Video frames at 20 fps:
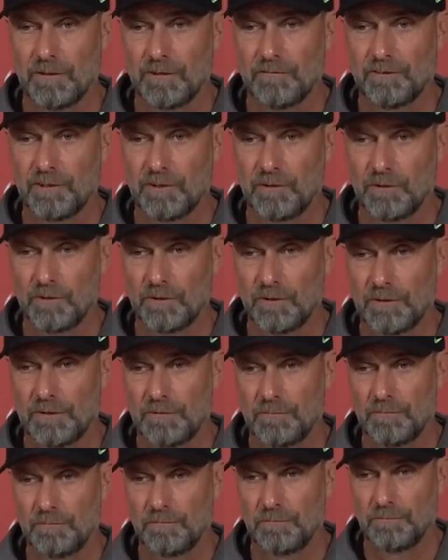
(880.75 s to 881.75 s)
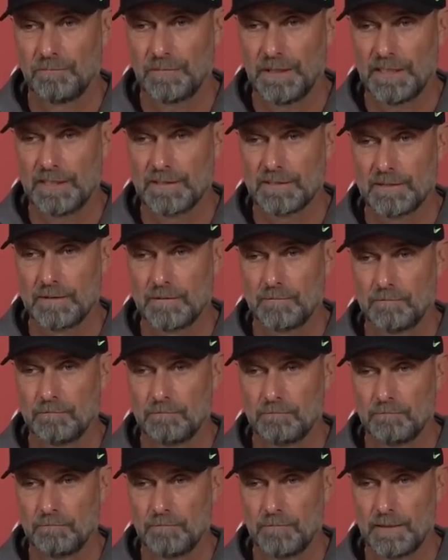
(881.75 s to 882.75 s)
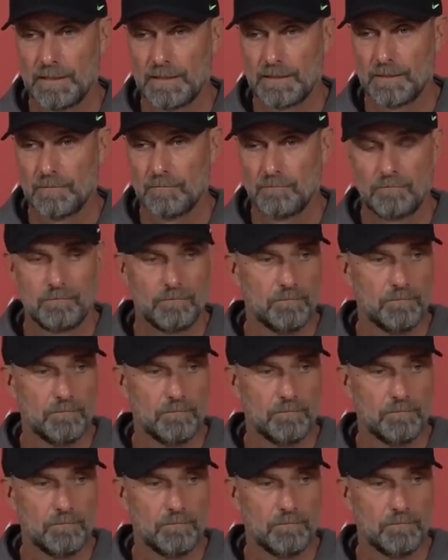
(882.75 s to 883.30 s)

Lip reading: of the good old past. Welcome.